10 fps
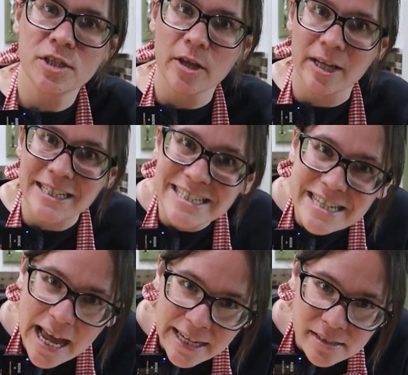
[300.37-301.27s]
until a
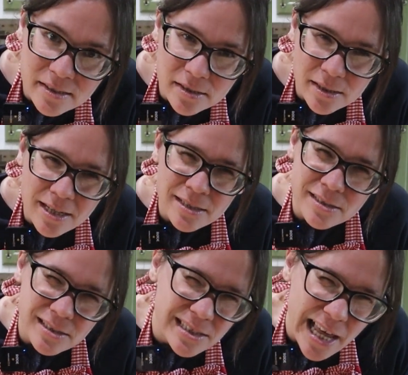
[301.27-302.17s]
nice,
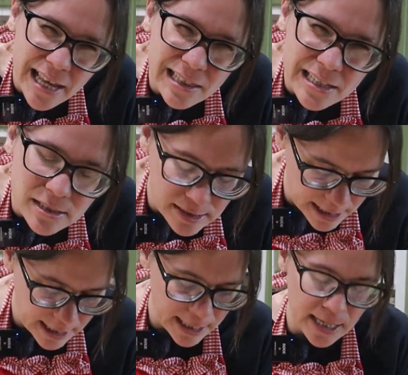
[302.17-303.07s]
slightly
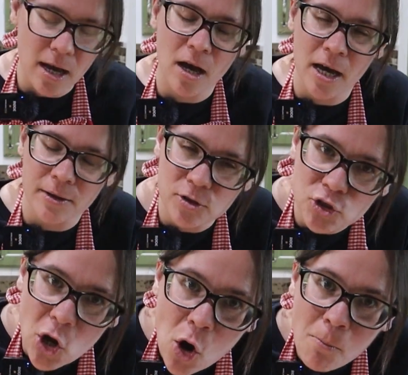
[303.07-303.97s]
sticky
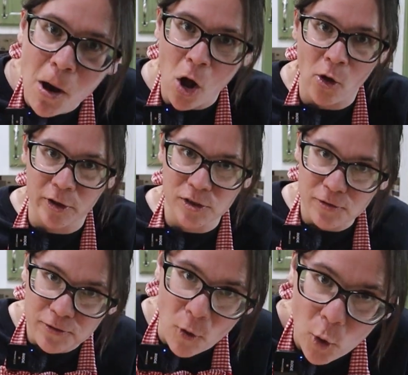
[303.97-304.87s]
dough ball is
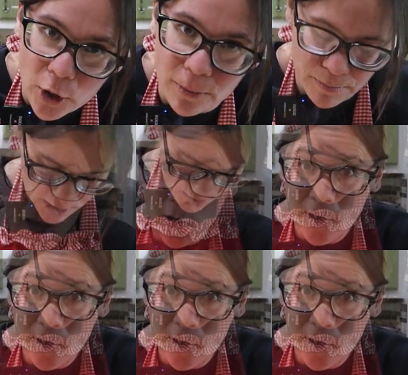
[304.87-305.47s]
formed.